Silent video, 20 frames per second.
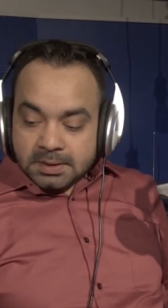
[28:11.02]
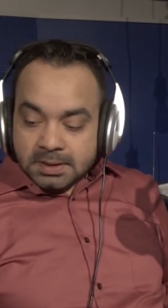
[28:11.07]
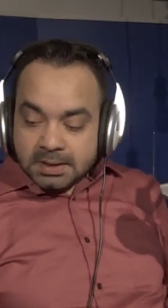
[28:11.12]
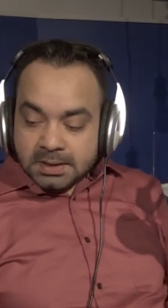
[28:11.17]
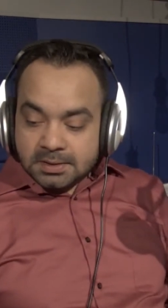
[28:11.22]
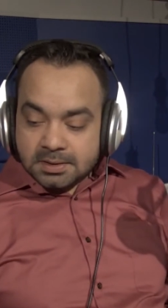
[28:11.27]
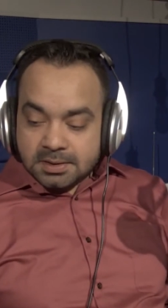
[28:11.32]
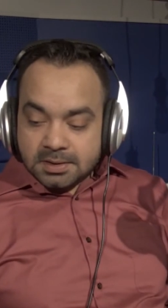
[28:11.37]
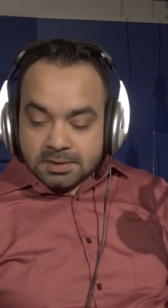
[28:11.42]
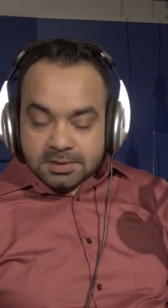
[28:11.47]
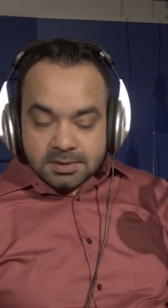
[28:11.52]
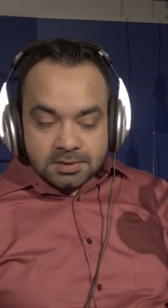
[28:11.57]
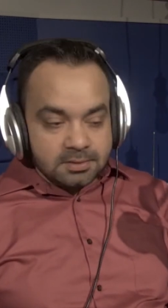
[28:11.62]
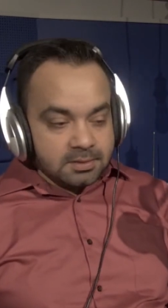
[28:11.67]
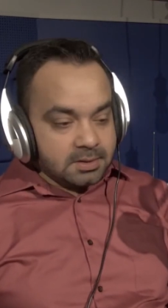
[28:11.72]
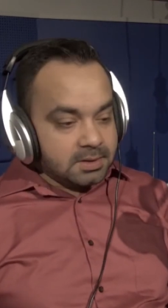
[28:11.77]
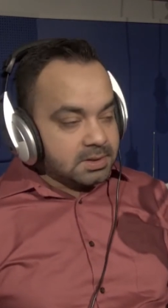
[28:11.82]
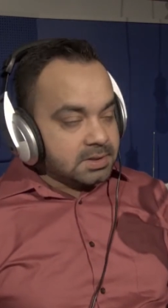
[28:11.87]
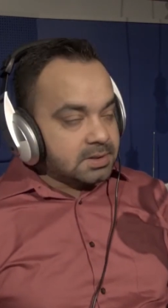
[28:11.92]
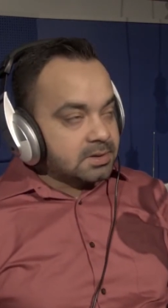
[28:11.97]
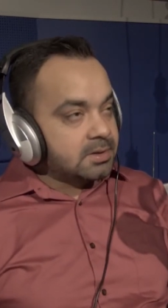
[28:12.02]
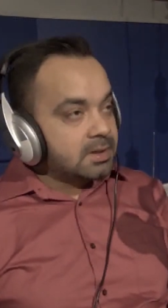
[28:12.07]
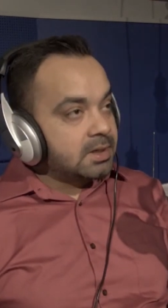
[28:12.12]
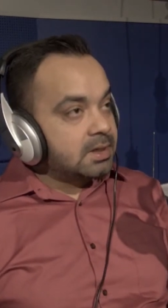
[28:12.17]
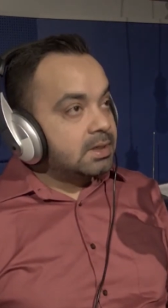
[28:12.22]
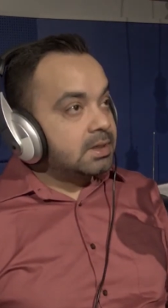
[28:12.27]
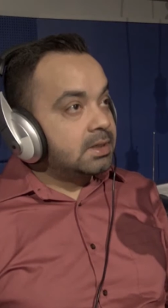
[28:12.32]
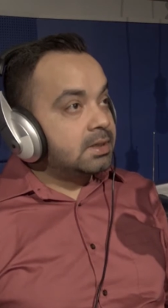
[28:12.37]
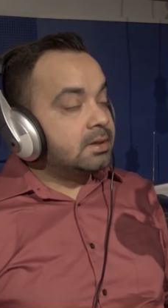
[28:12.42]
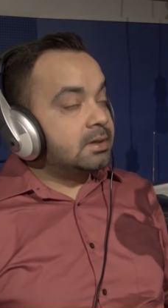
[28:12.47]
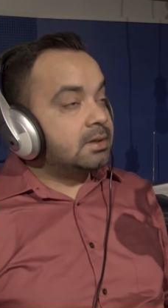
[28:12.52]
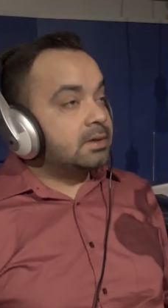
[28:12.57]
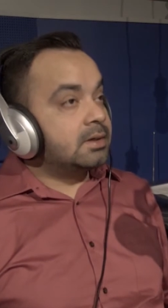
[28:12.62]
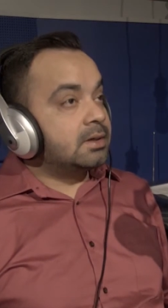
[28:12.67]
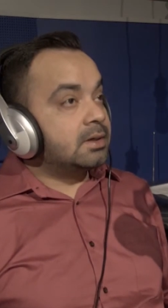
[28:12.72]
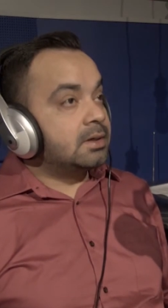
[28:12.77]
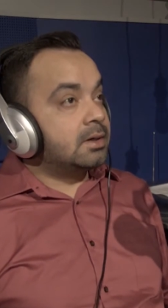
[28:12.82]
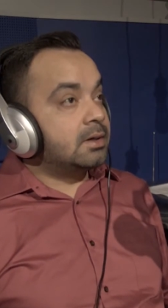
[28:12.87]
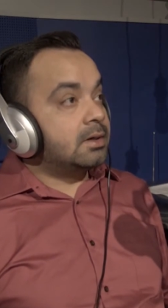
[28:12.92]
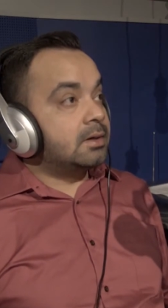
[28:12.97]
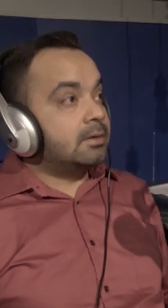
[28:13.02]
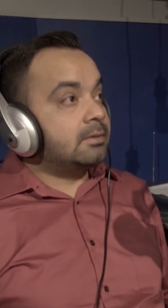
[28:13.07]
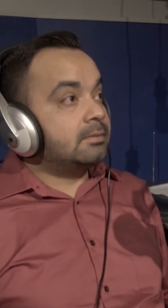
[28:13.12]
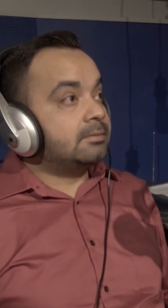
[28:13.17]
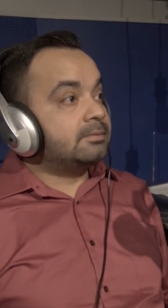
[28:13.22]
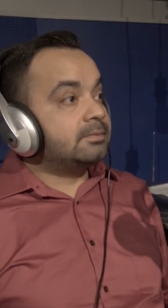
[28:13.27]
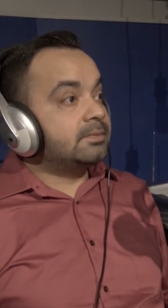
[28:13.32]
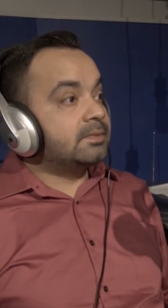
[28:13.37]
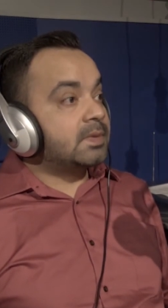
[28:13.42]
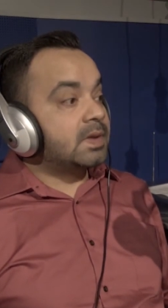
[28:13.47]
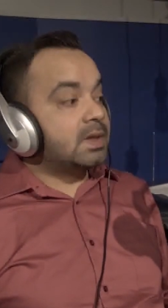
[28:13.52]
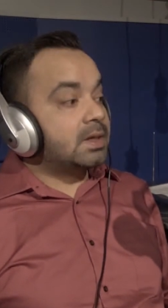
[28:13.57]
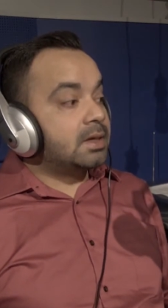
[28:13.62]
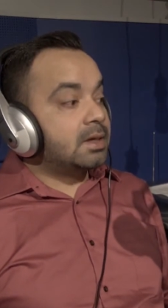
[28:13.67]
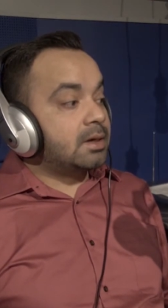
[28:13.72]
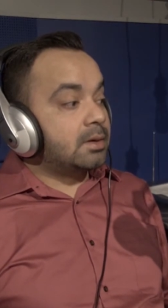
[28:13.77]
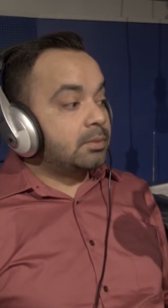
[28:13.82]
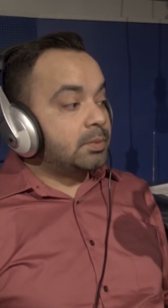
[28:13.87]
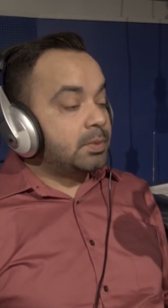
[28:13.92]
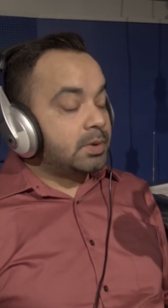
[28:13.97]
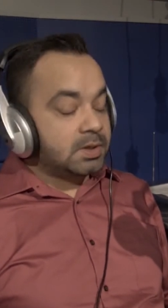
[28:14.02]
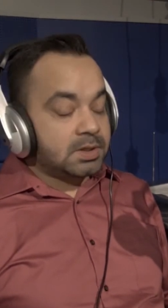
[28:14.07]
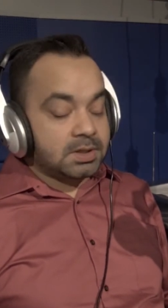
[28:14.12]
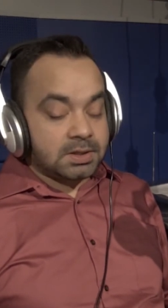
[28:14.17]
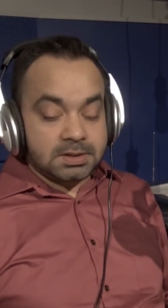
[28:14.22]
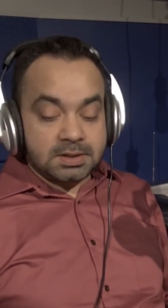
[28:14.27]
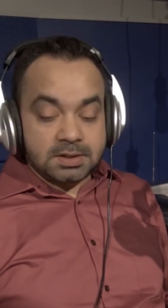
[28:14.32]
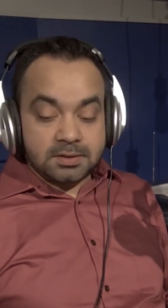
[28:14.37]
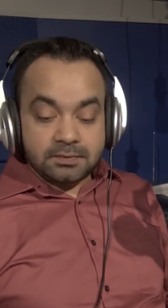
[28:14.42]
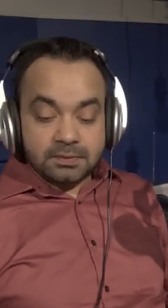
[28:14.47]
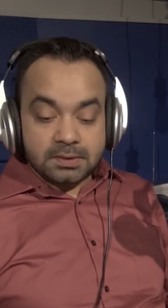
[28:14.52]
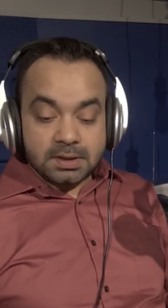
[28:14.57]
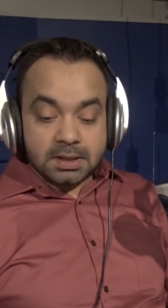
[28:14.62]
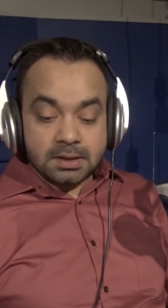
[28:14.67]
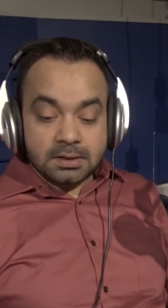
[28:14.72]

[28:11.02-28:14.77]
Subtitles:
it's really productive